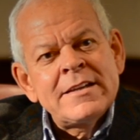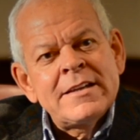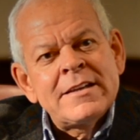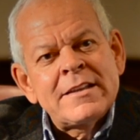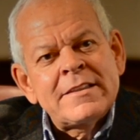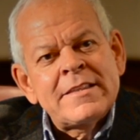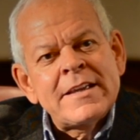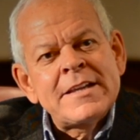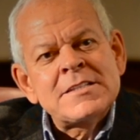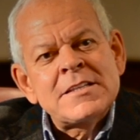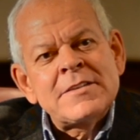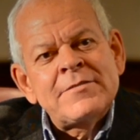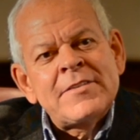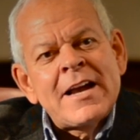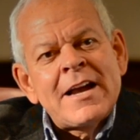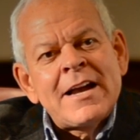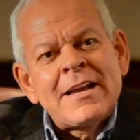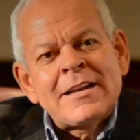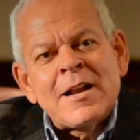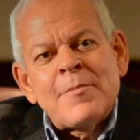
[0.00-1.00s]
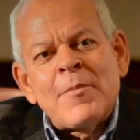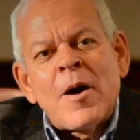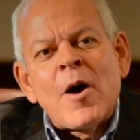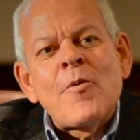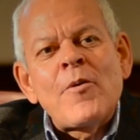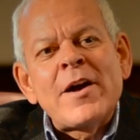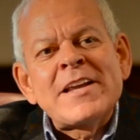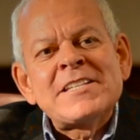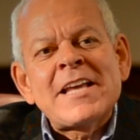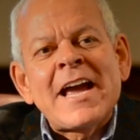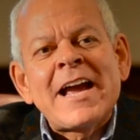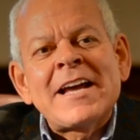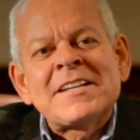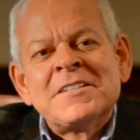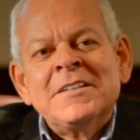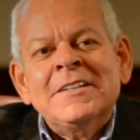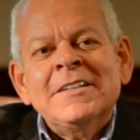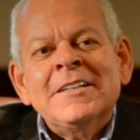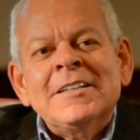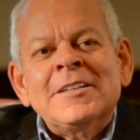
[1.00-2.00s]
in the things of God. And I'm always asked,
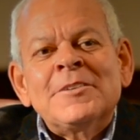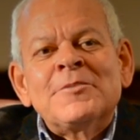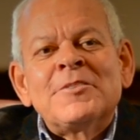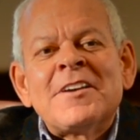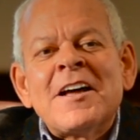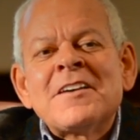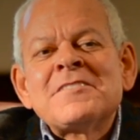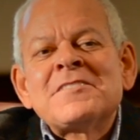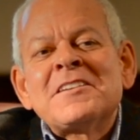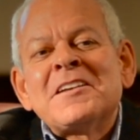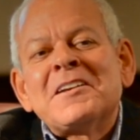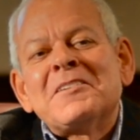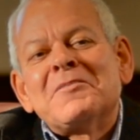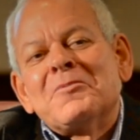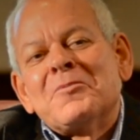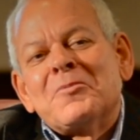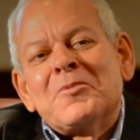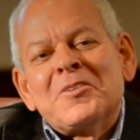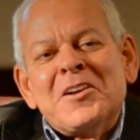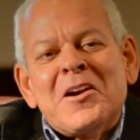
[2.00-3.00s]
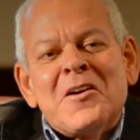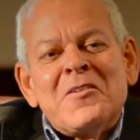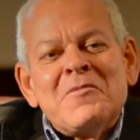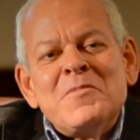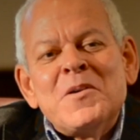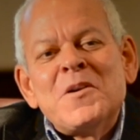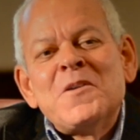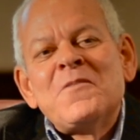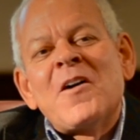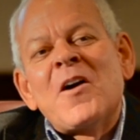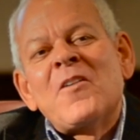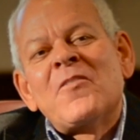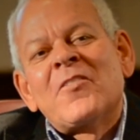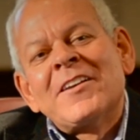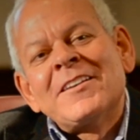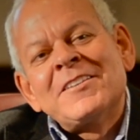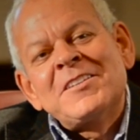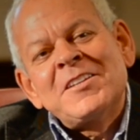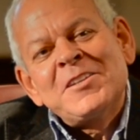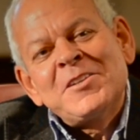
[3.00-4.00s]
well, does it move over
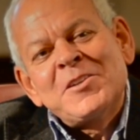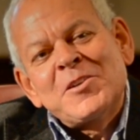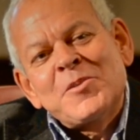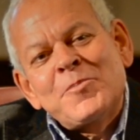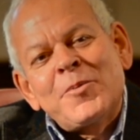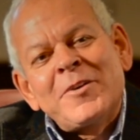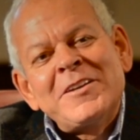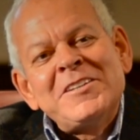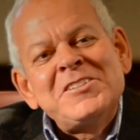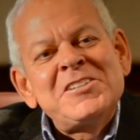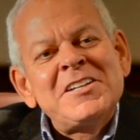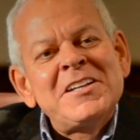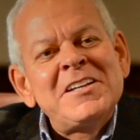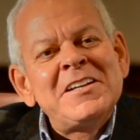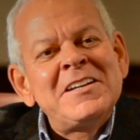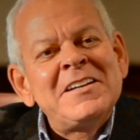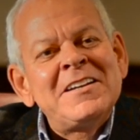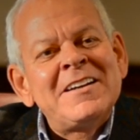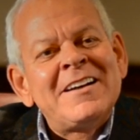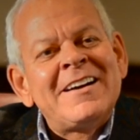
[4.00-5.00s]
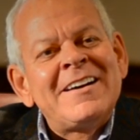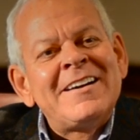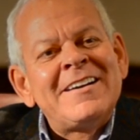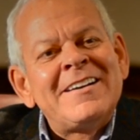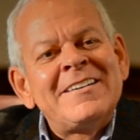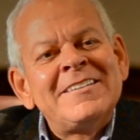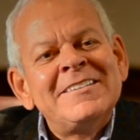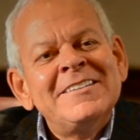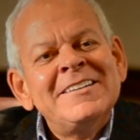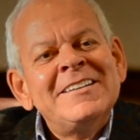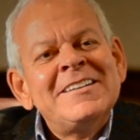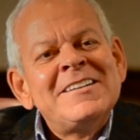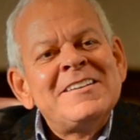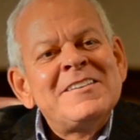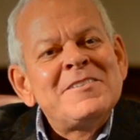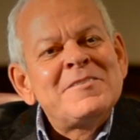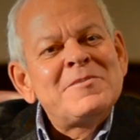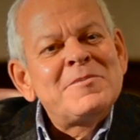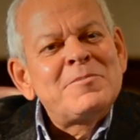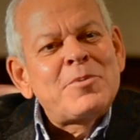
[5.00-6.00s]
into your preaching
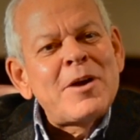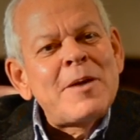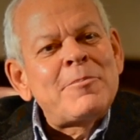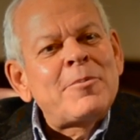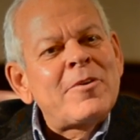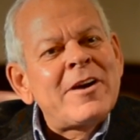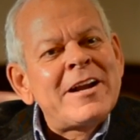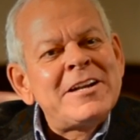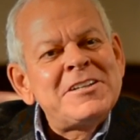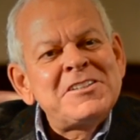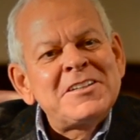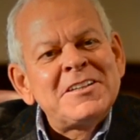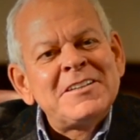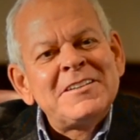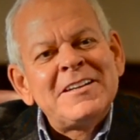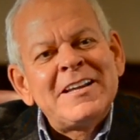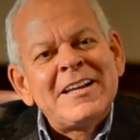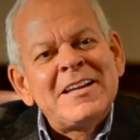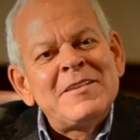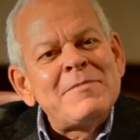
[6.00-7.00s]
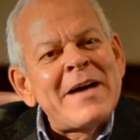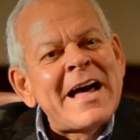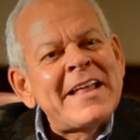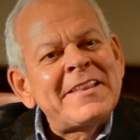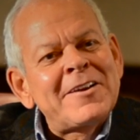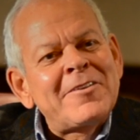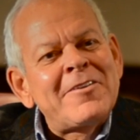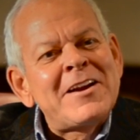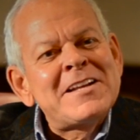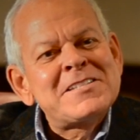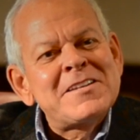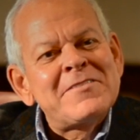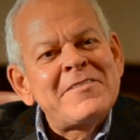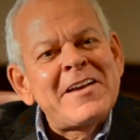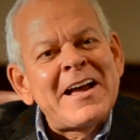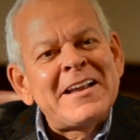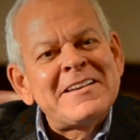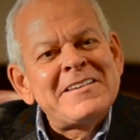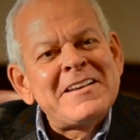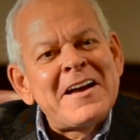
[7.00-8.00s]
preparation? And by the grace of
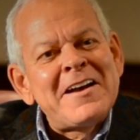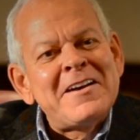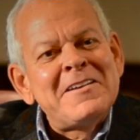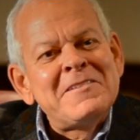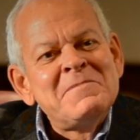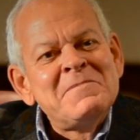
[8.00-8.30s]
God, no.